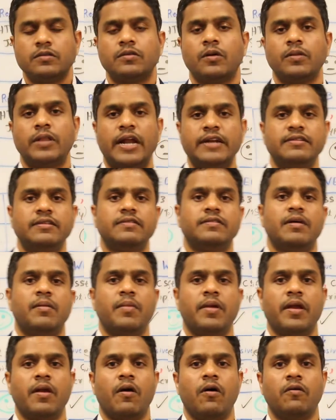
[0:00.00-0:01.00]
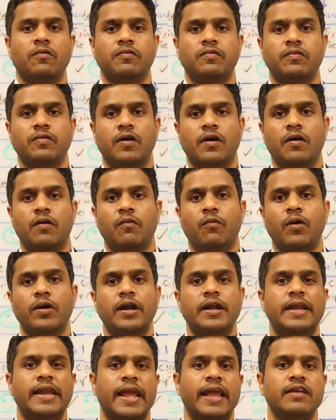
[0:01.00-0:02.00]
So that's the summary of
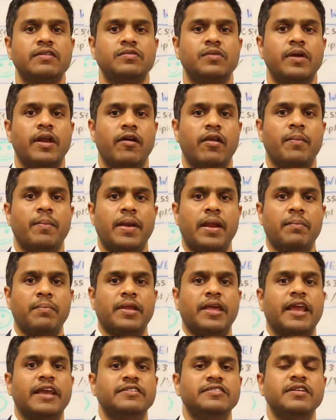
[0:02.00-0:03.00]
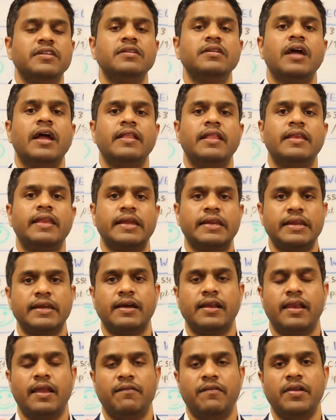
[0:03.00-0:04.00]
what it takes to develop an application at the
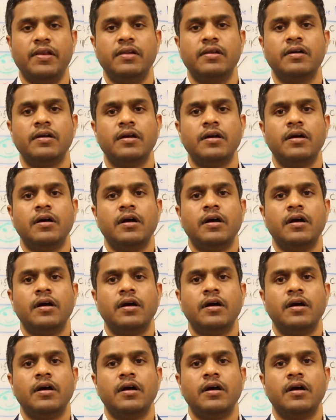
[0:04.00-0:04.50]
technical level.